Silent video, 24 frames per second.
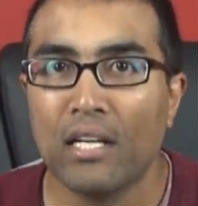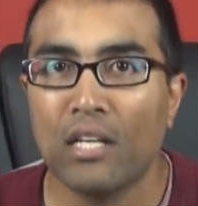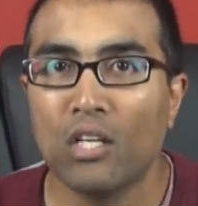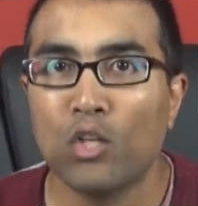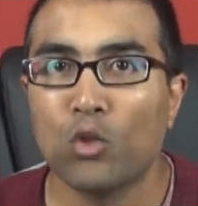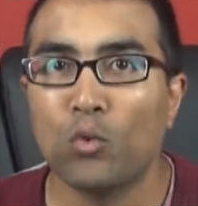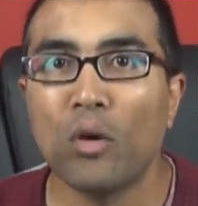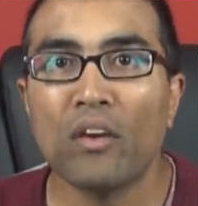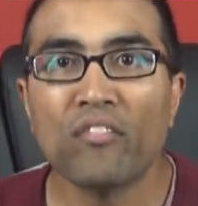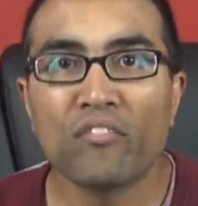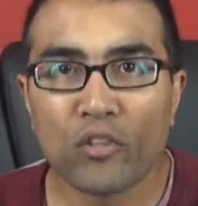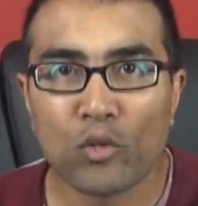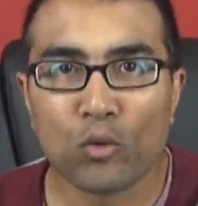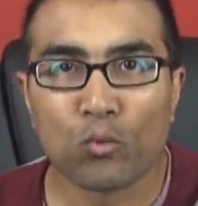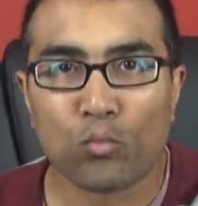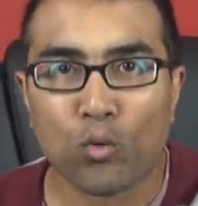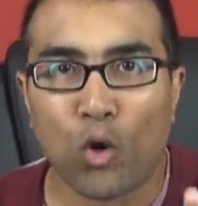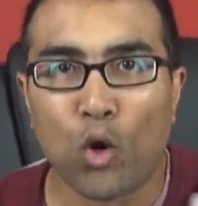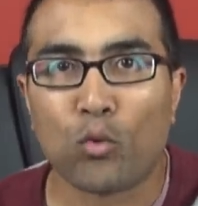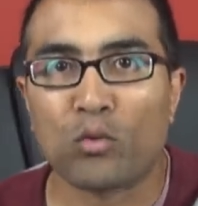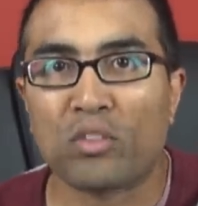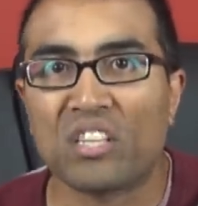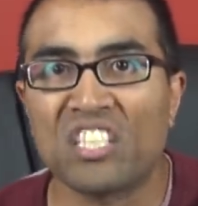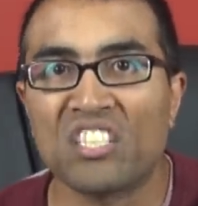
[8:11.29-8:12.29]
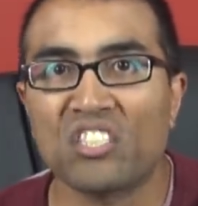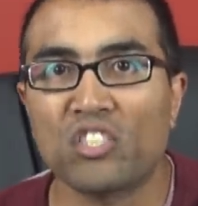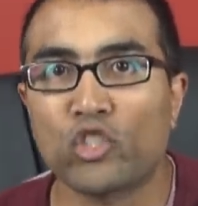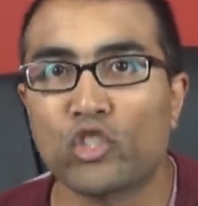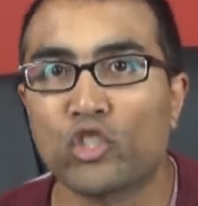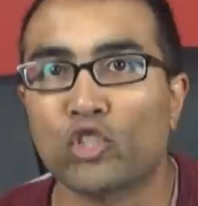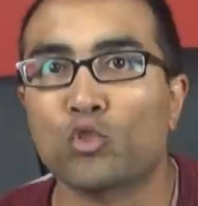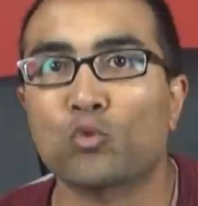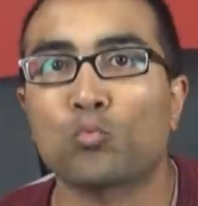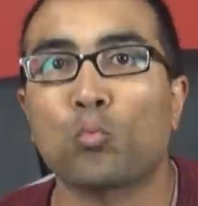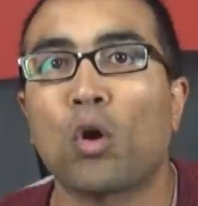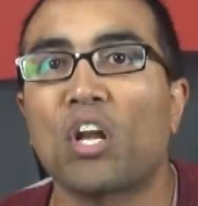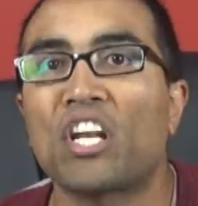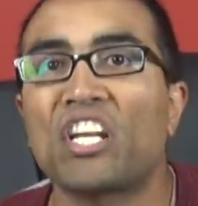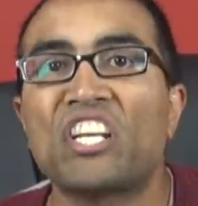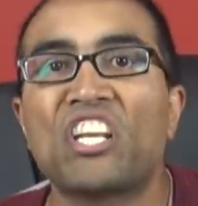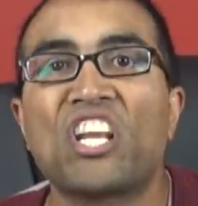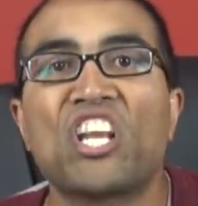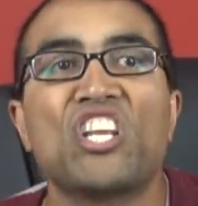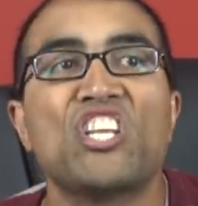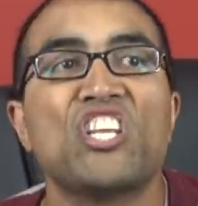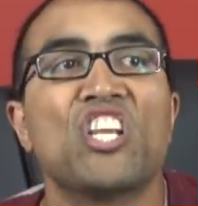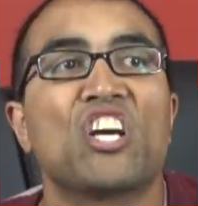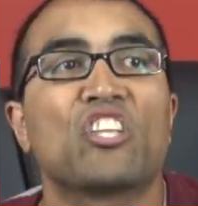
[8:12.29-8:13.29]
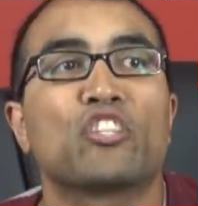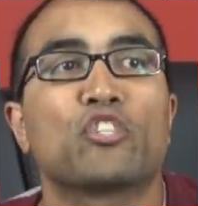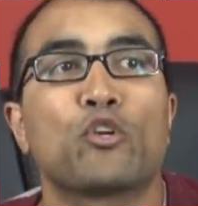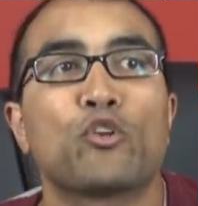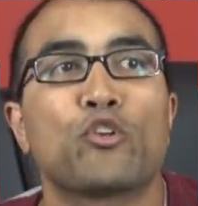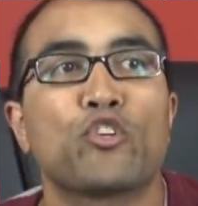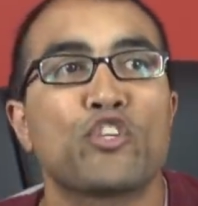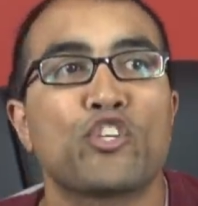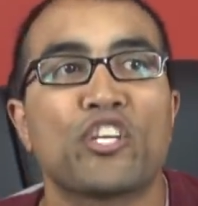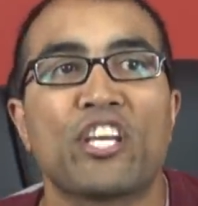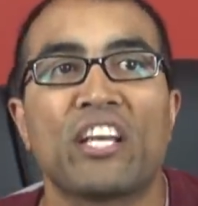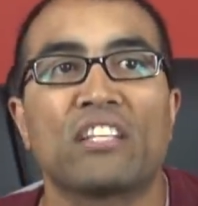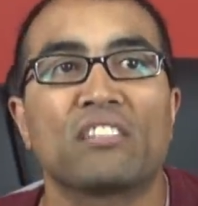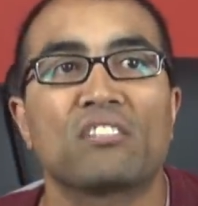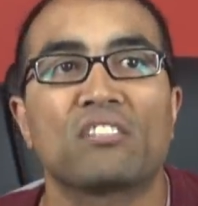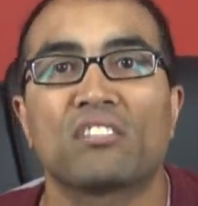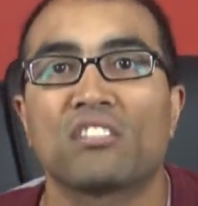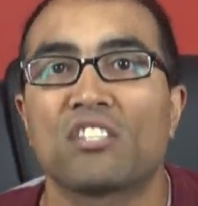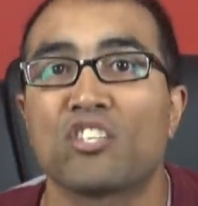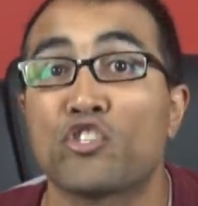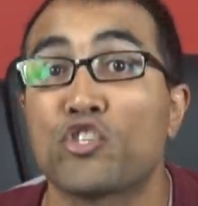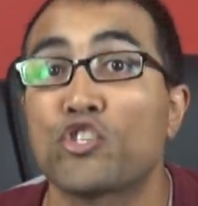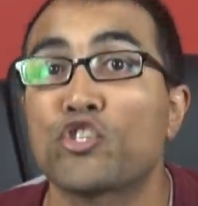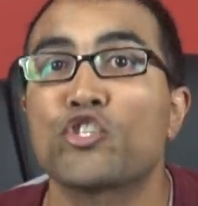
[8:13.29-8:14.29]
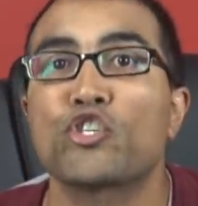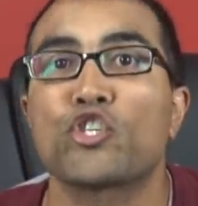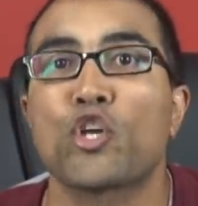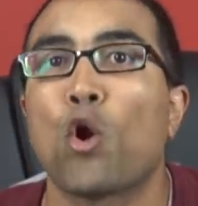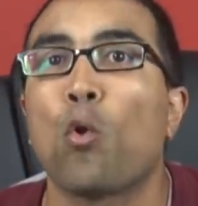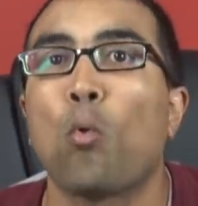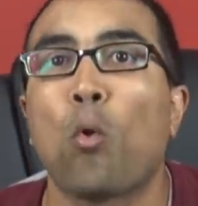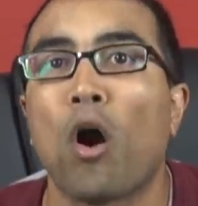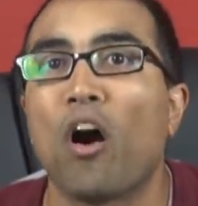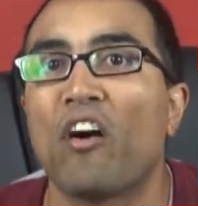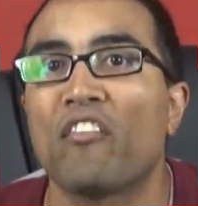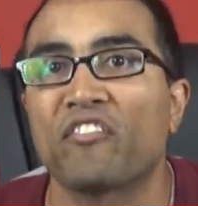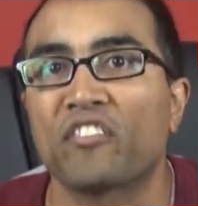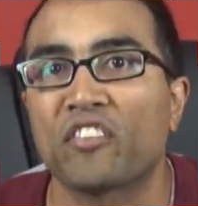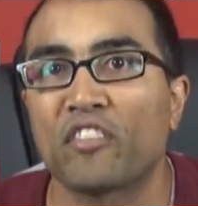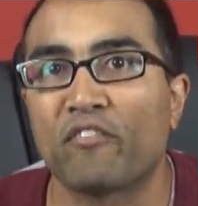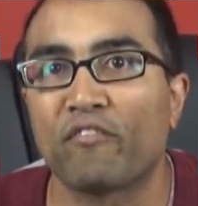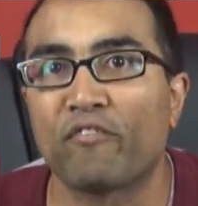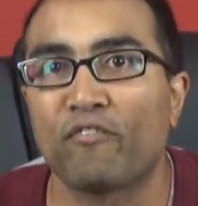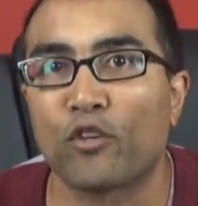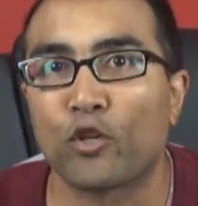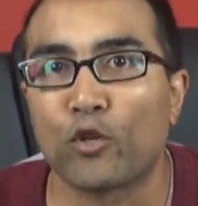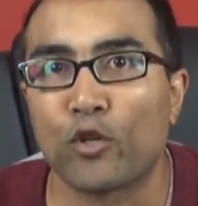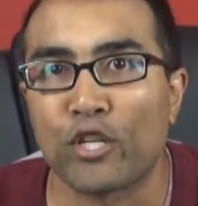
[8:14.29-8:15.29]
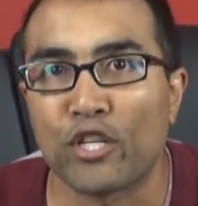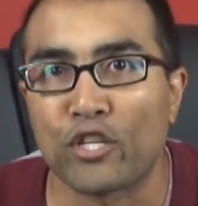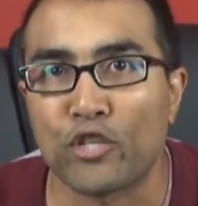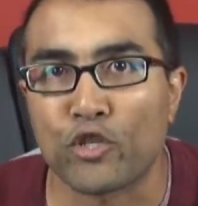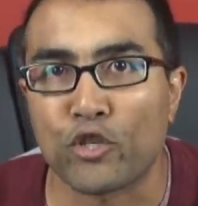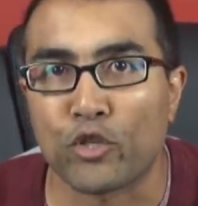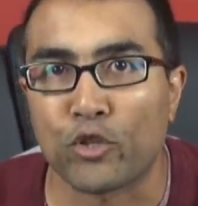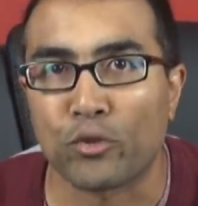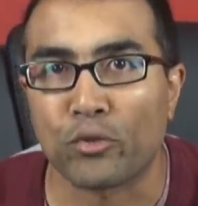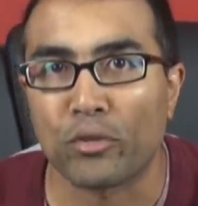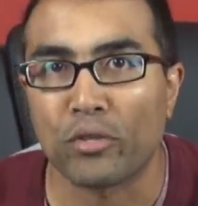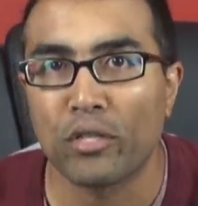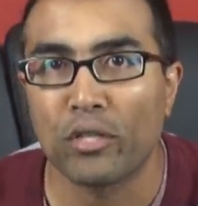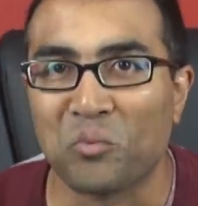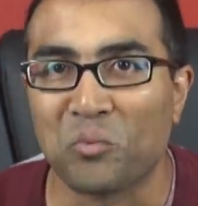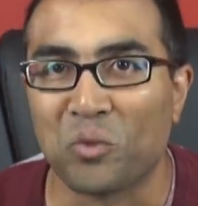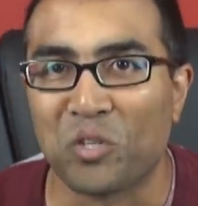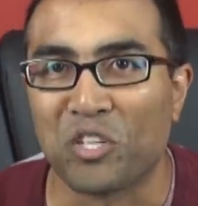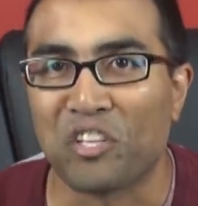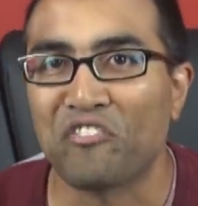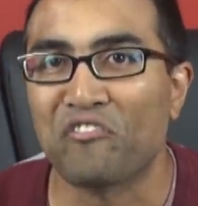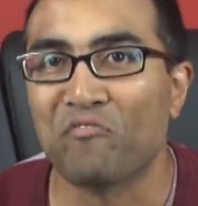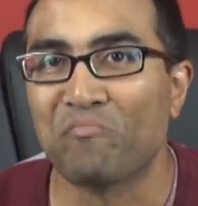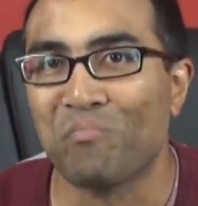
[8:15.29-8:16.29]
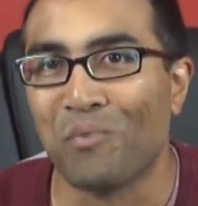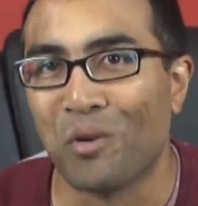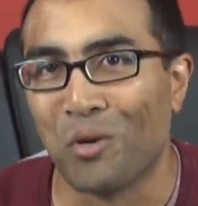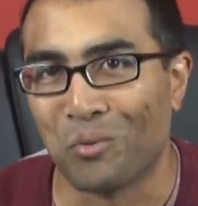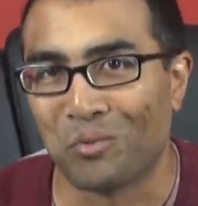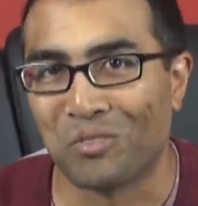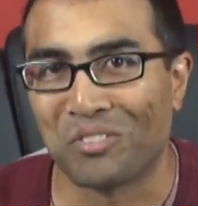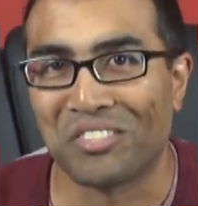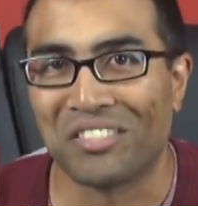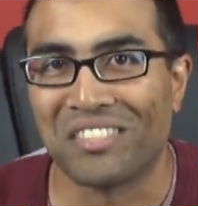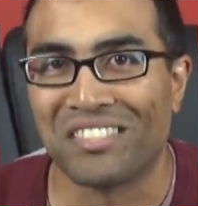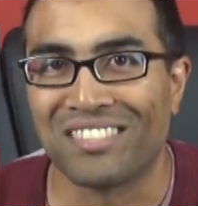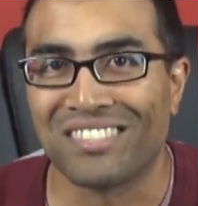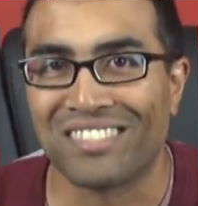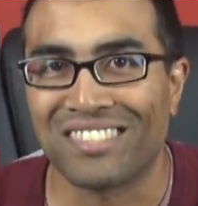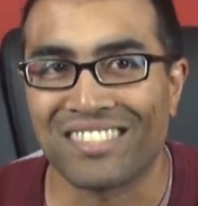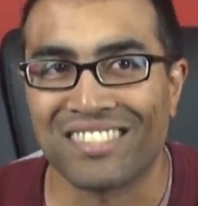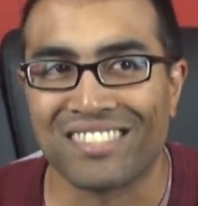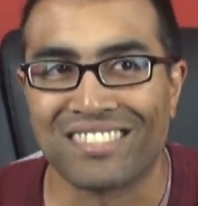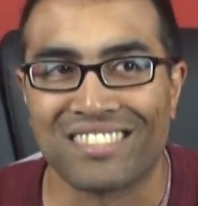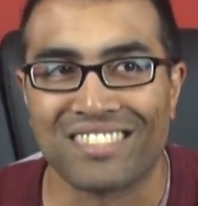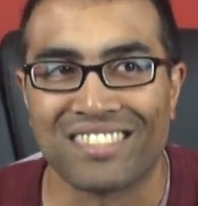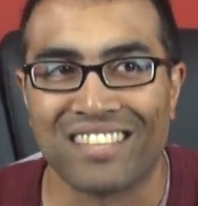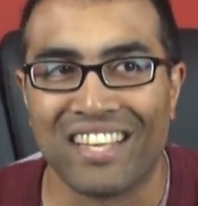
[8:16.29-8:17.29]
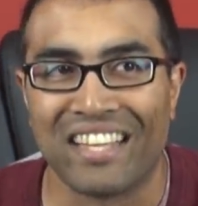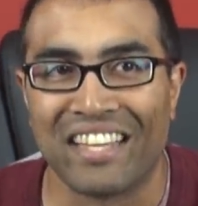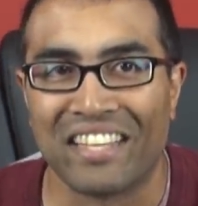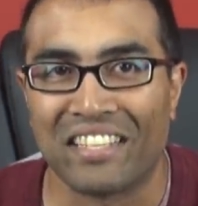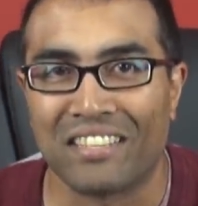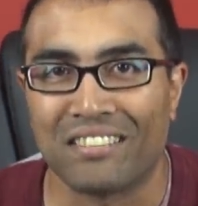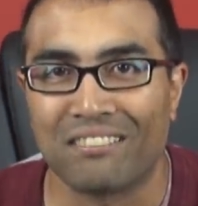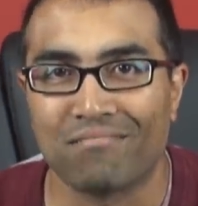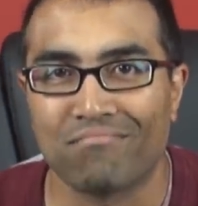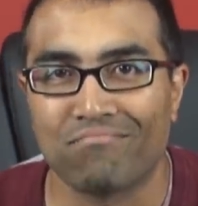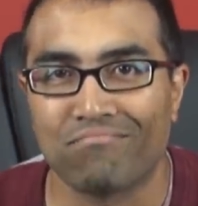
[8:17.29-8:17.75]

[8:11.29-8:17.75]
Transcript: Whoever wrote this just wanted another chance to show off the furniture. What if Moses is like,